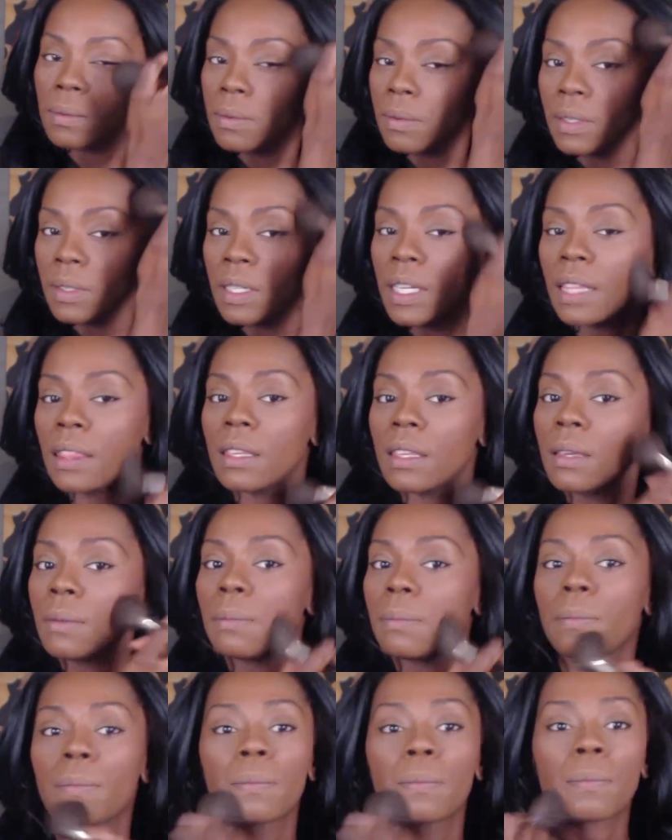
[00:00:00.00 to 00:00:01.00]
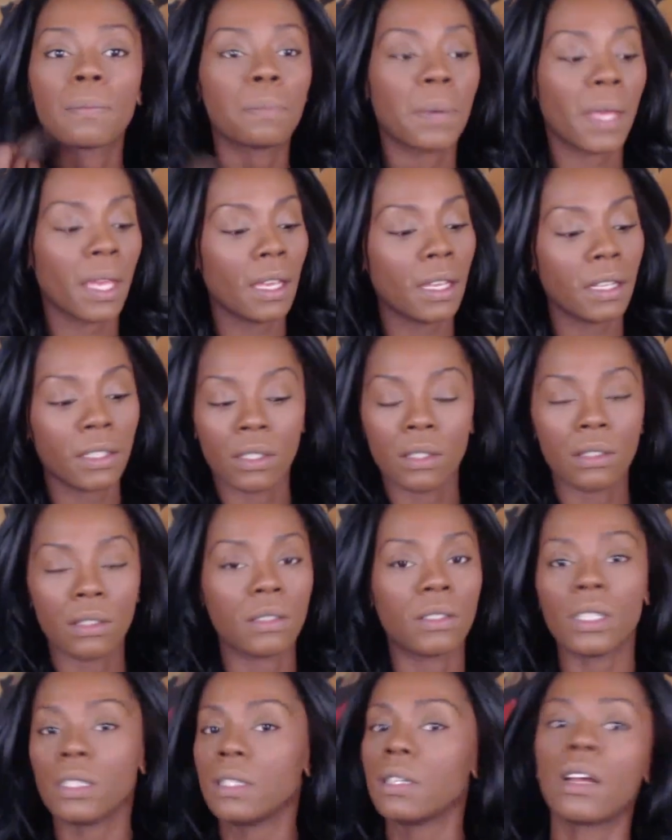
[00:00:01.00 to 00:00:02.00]
nothing big. It's
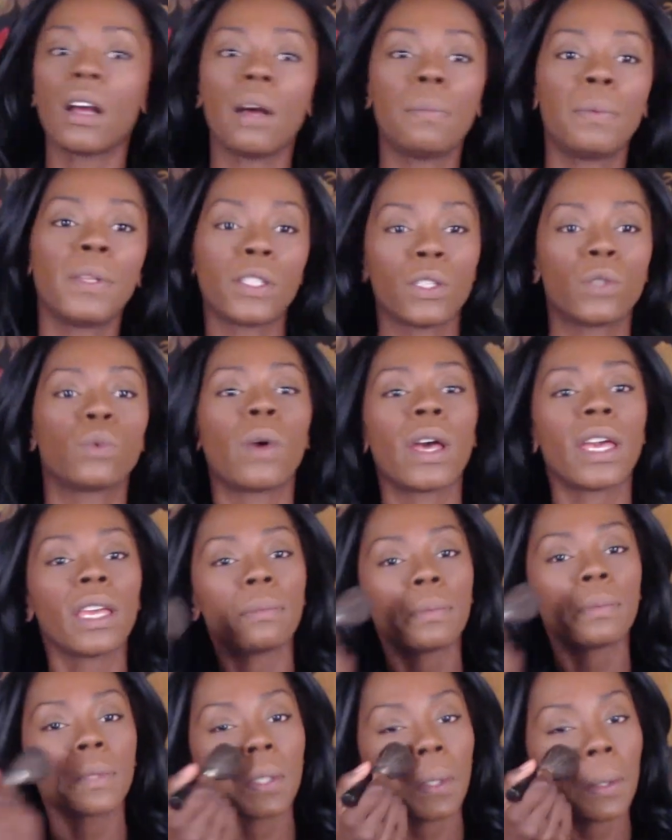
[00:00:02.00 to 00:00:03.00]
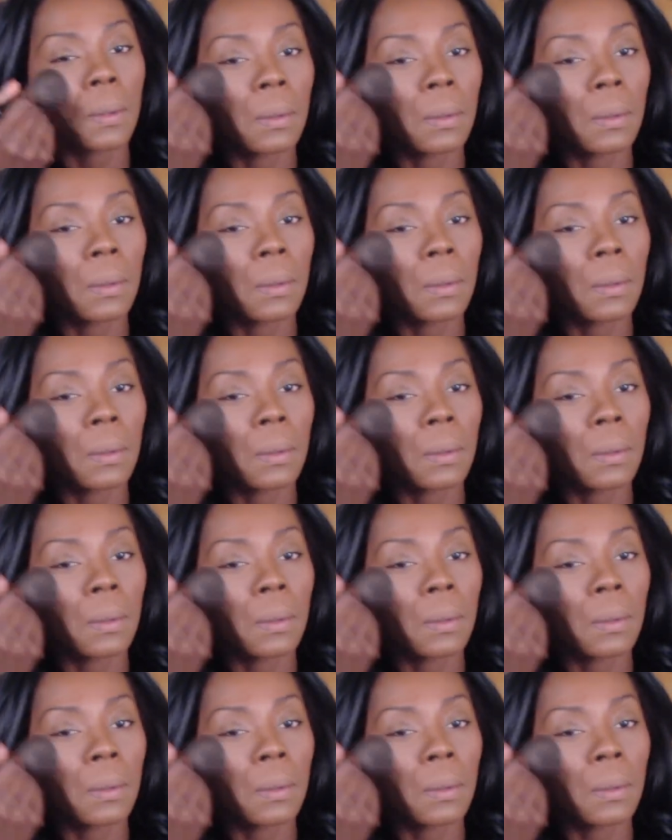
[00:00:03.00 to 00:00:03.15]
just a couple of swipes.